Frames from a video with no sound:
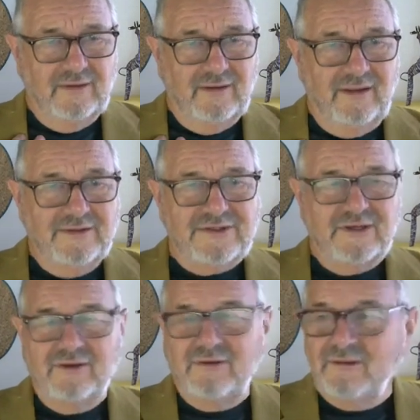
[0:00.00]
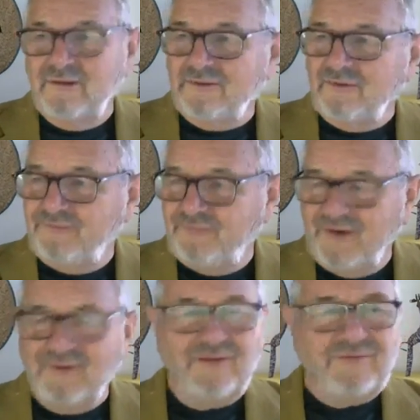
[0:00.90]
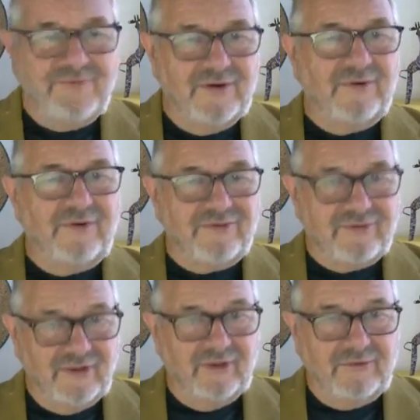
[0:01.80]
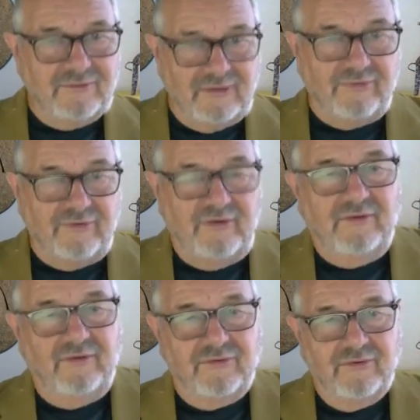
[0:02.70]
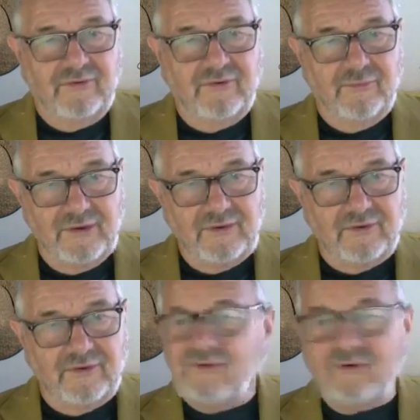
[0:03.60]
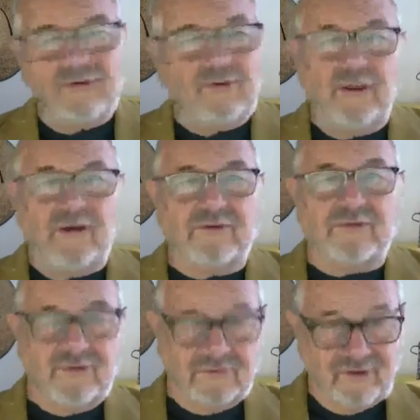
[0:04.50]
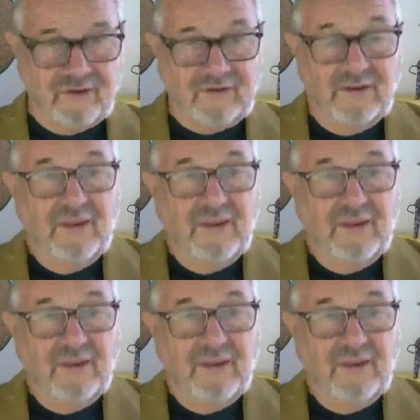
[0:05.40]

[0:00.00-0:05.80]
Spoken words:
And so it's a very, very slow death sentence. Horrendous. And you don't know how long it's going to take.